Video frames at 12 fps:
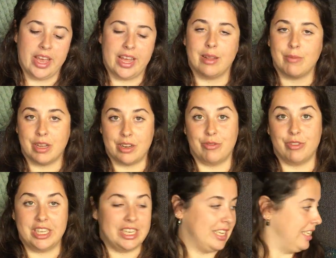and I'm gonna
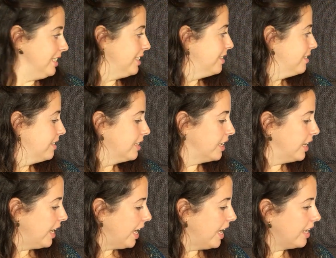reknit it.
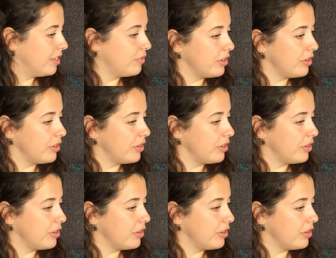And the